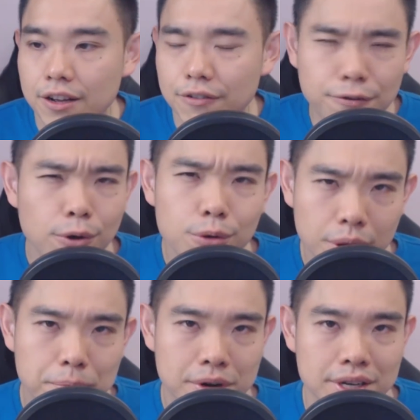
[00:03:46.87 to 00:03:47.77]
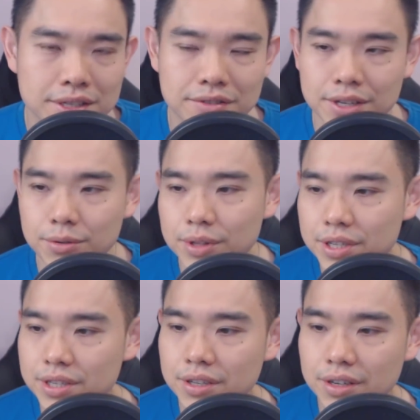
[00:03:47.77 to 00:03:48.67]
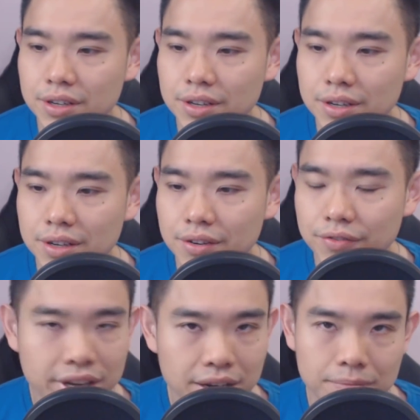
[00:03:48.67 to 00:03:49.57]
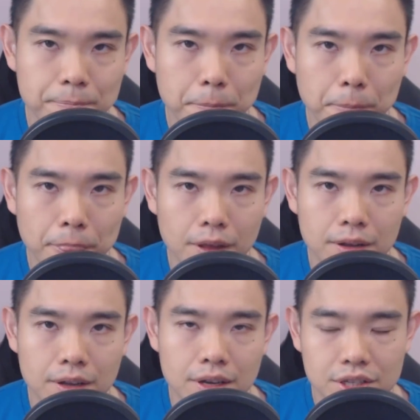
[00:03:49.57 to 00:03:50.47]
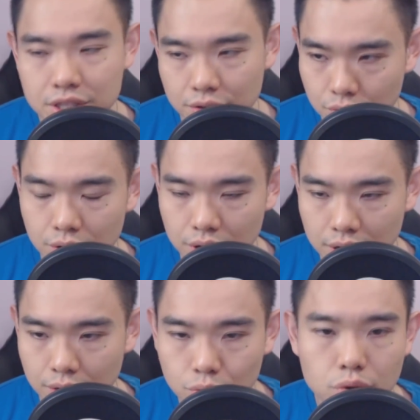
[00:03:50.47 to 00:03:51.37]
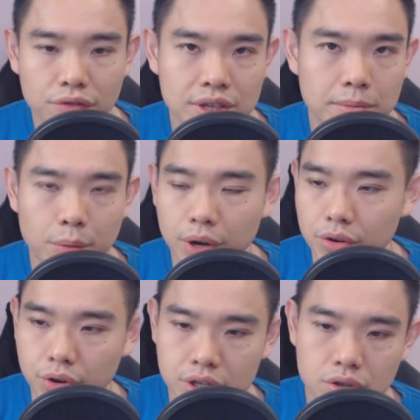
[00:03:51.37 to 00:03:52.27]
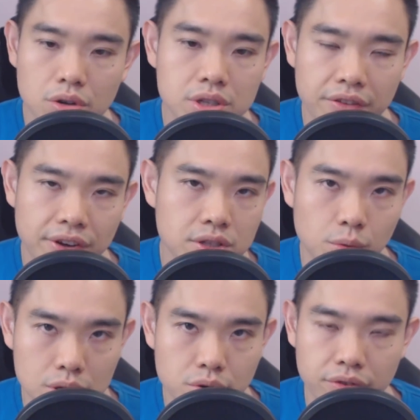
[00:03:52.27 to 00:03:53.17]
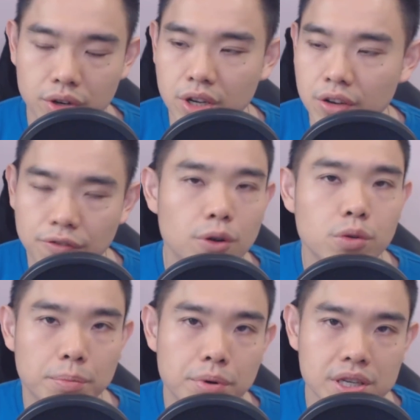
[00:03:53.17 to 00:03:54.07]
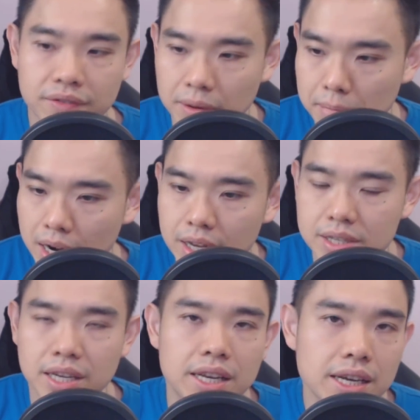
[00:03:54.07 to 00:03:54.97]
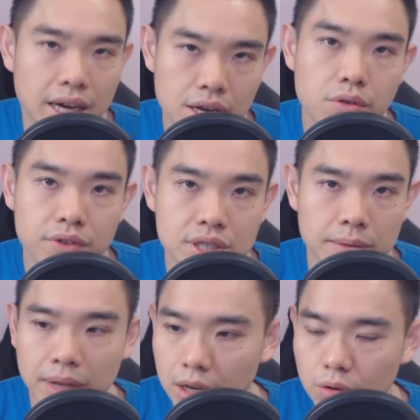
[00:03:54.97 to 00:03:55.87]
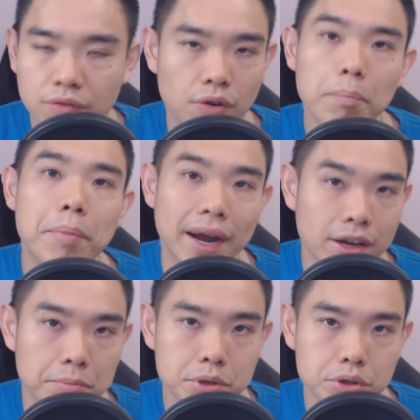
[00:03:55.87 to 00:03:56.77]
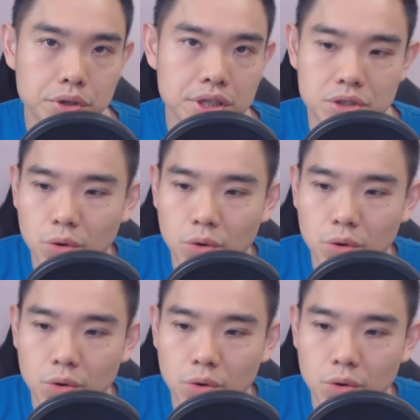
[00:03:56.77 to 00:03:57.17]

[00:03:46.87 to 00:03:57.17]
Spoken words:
Follow the price, right? So this is again just a rule of thumb, right? Whether you trade stocks, FX, or whatsoever, follow the price. If the market is heading higher over time, then look for buying opportunities.